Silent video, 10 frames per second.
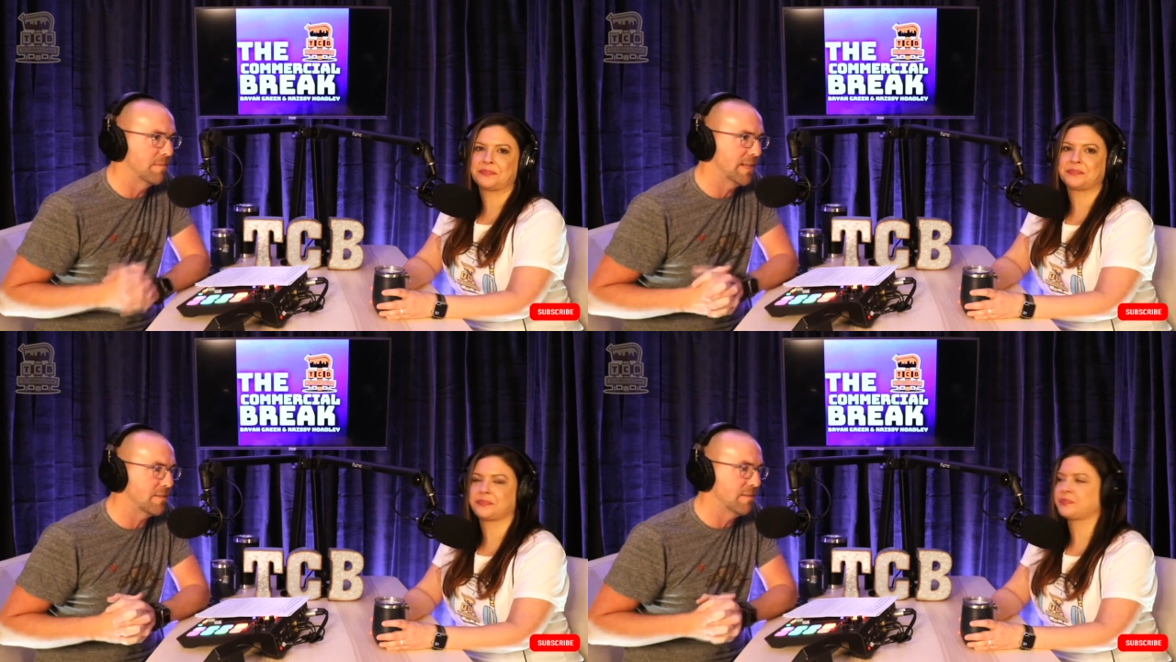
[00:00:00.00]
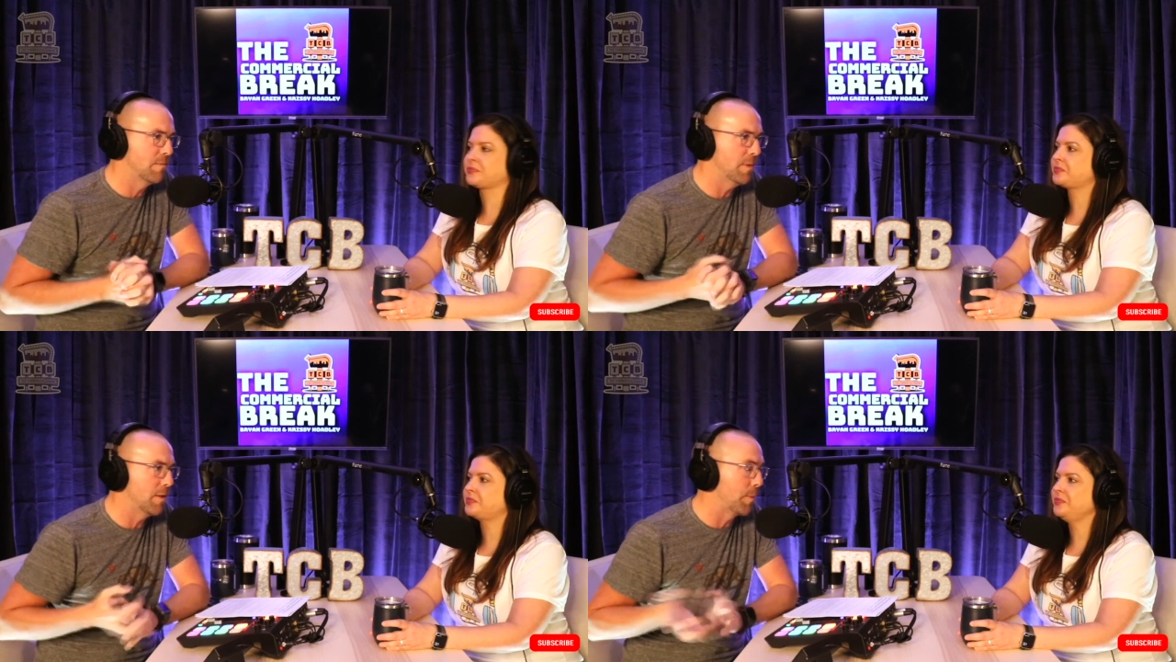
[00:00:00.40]
Speaker 1: that's
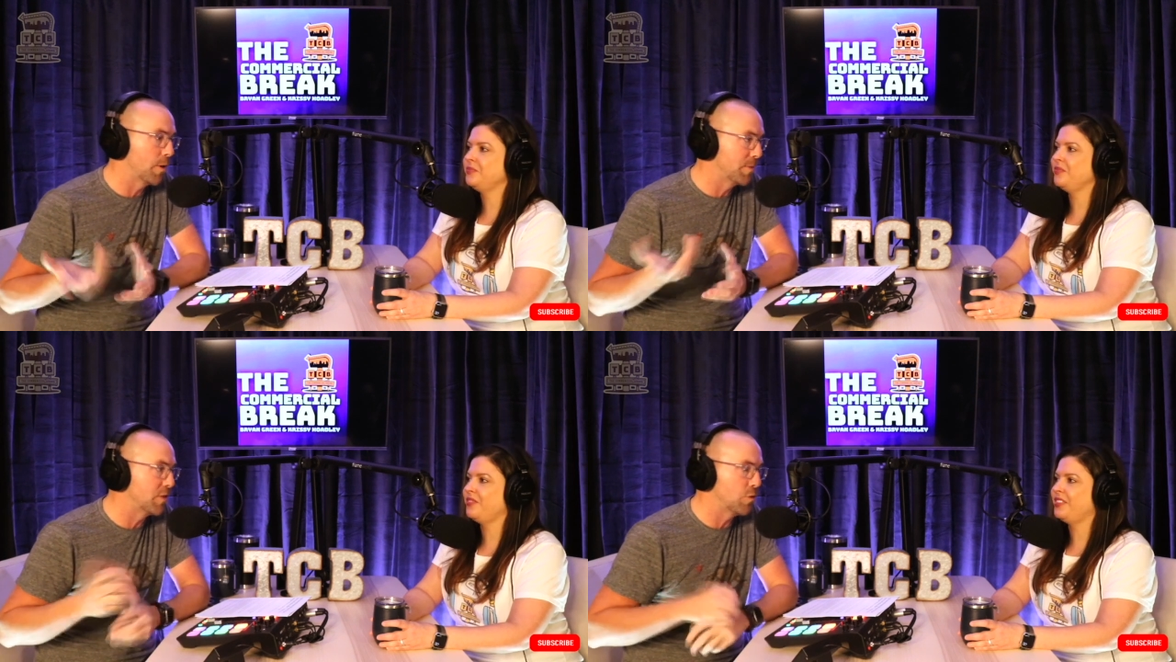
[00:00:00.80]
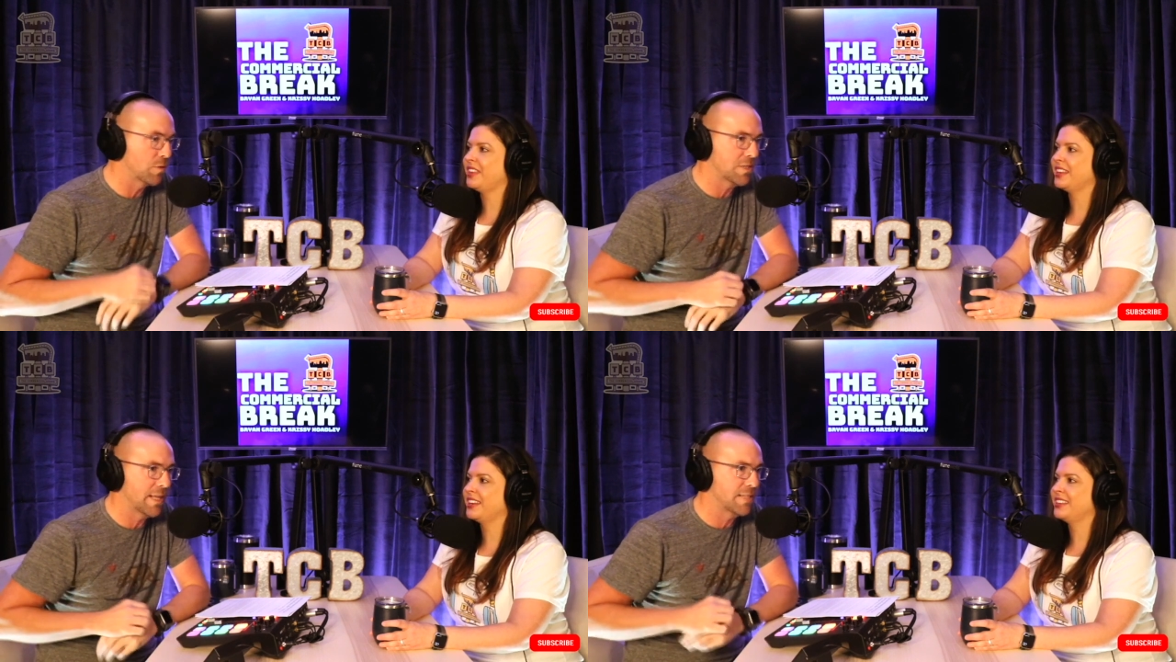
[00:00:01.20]
the burbs in
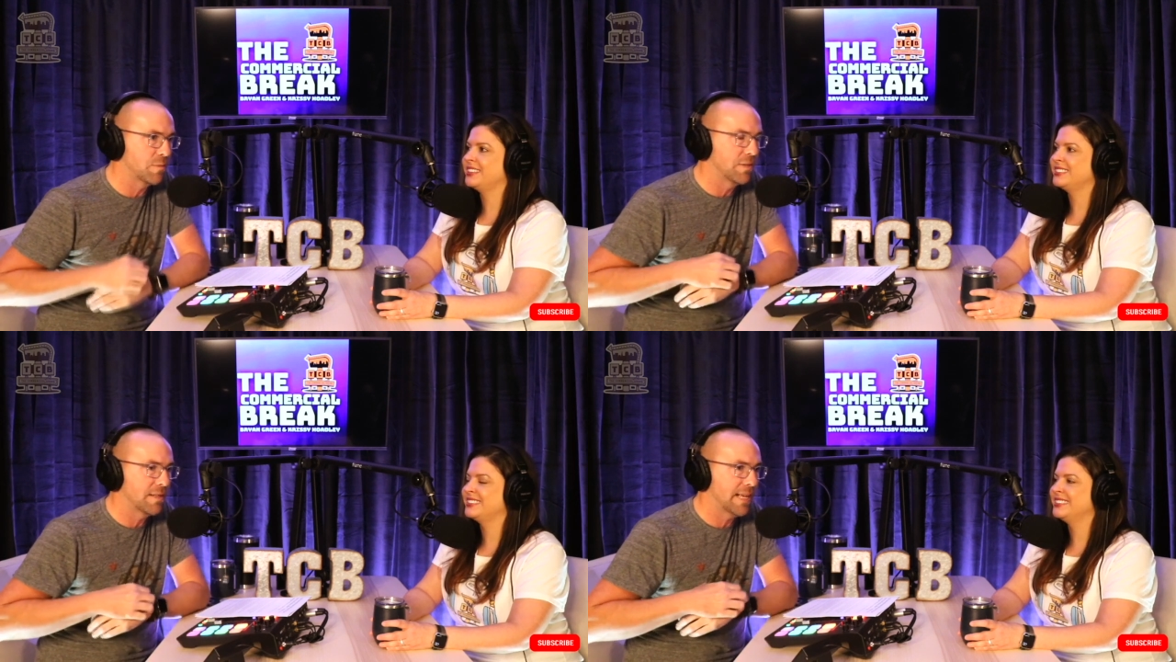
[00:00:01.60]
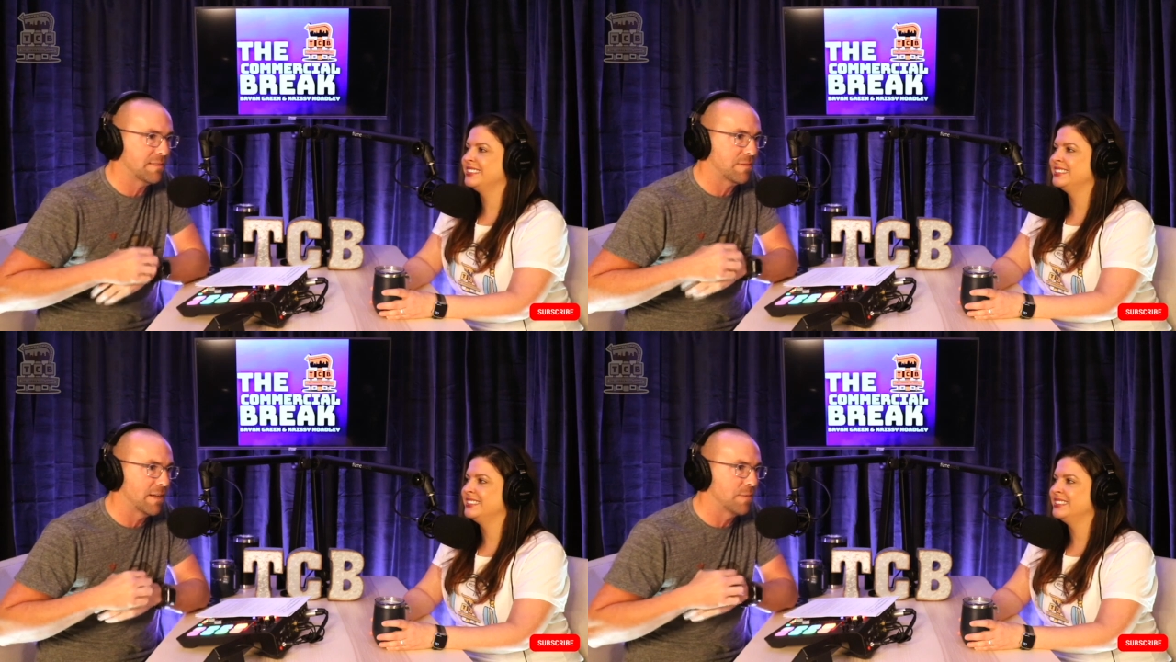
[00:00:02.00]
Georgia. That's what,
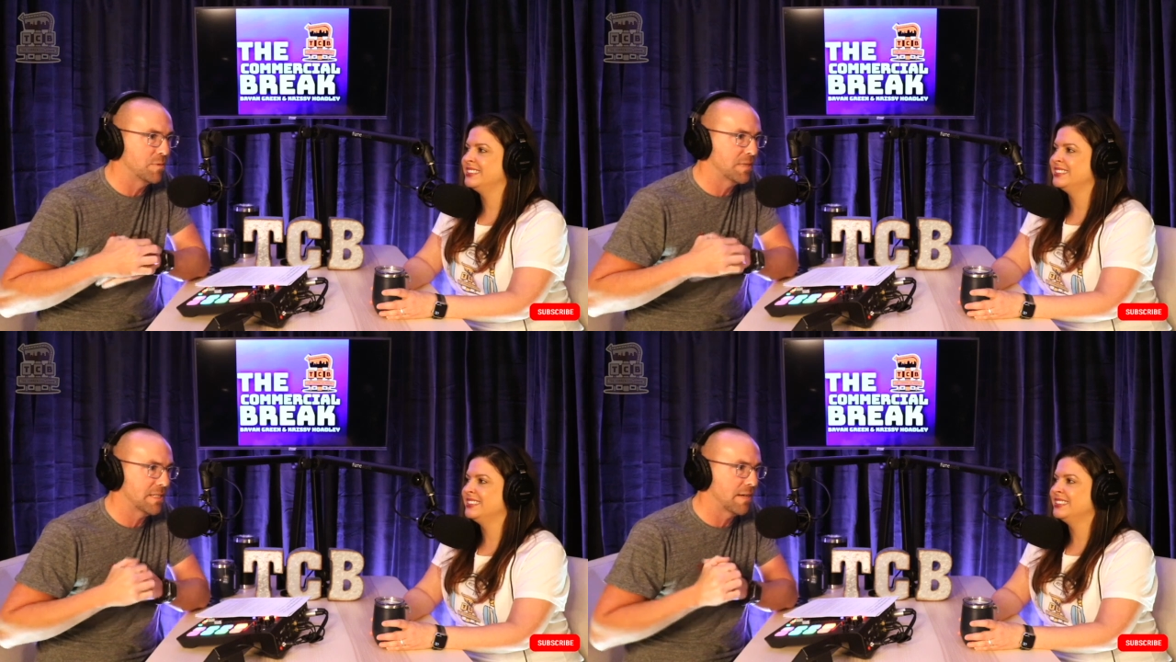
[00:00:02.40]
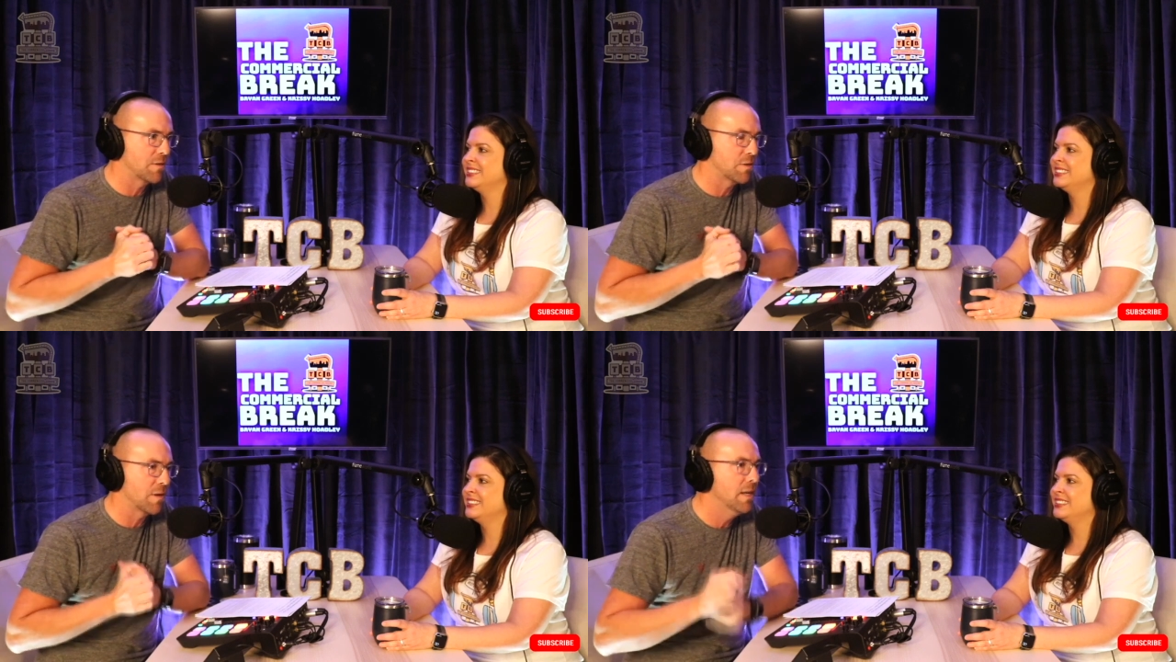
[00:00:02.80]
that's, it comes with the
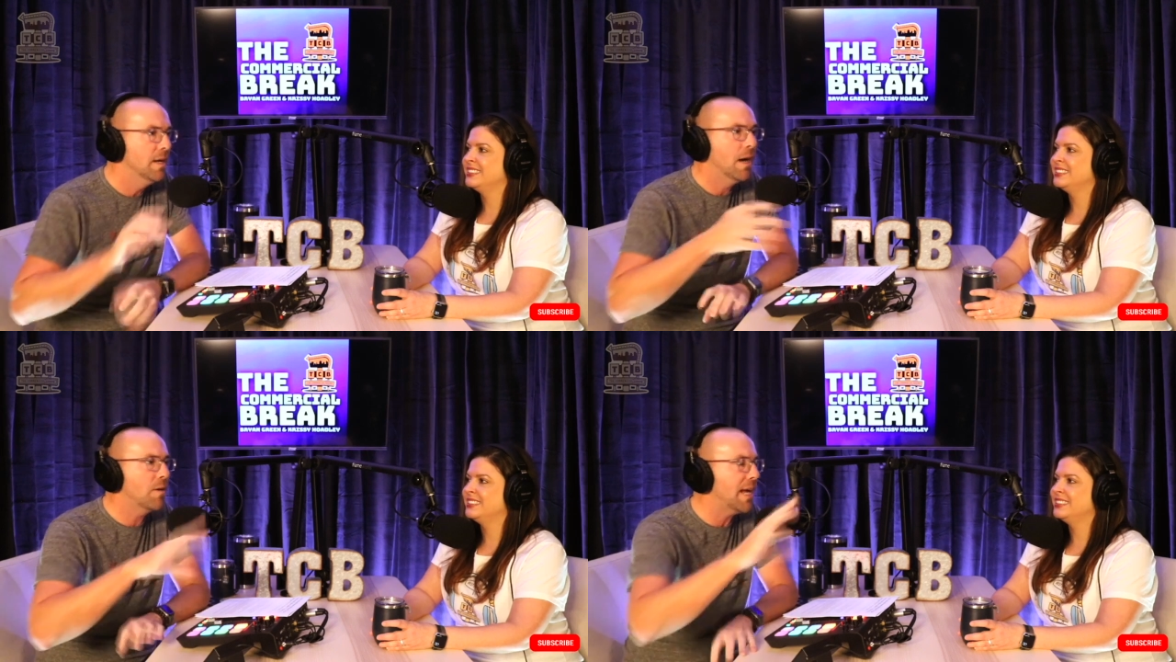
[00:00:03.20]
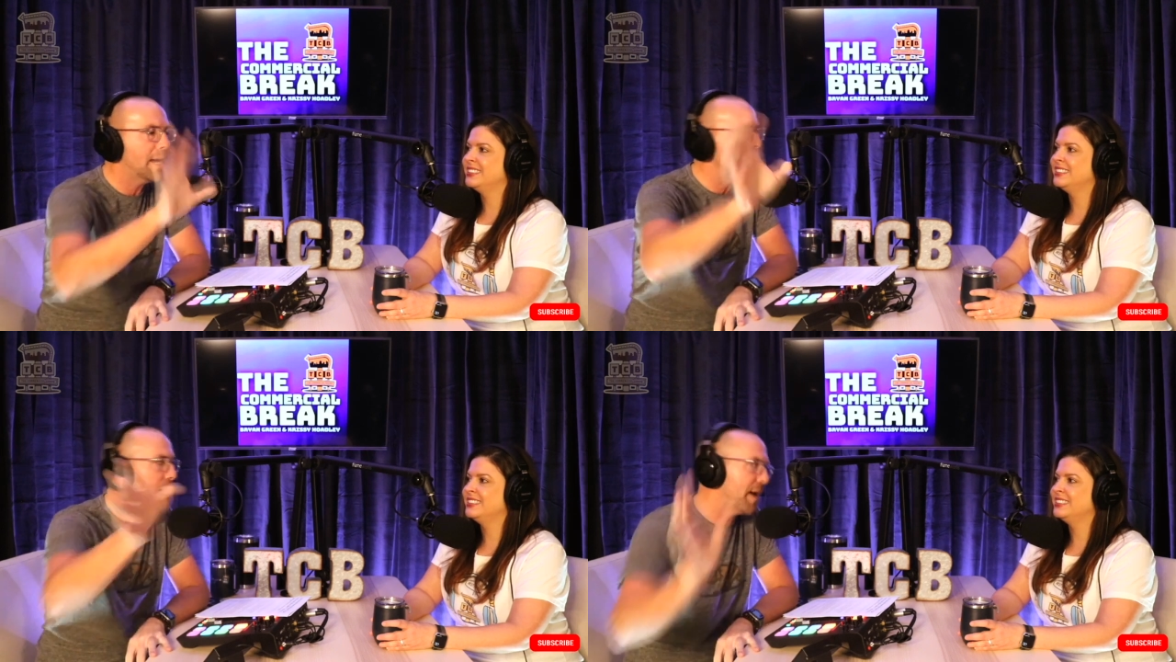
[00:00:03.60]
territory. Okay,
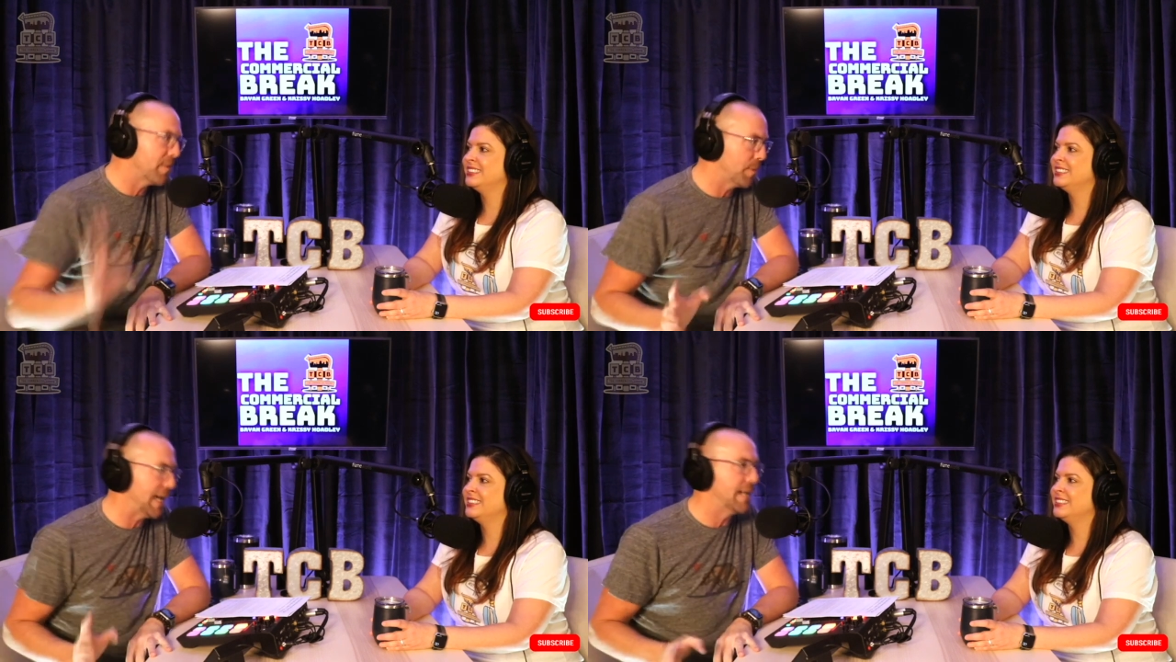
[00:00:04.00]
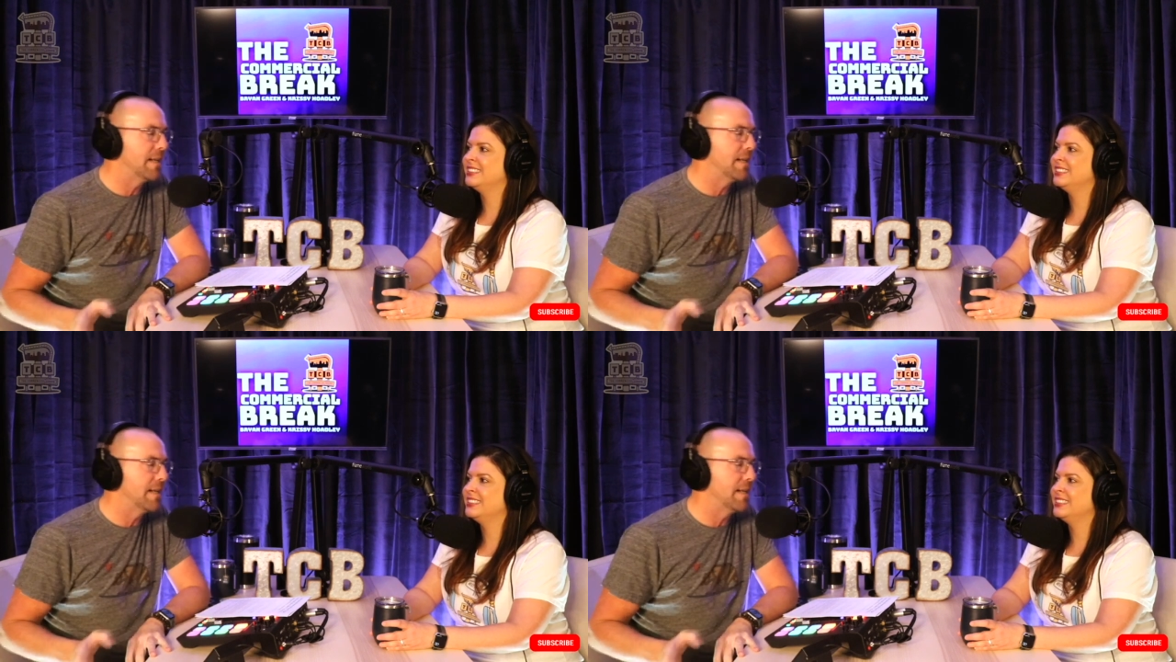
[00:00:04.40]
I'm not bothered by it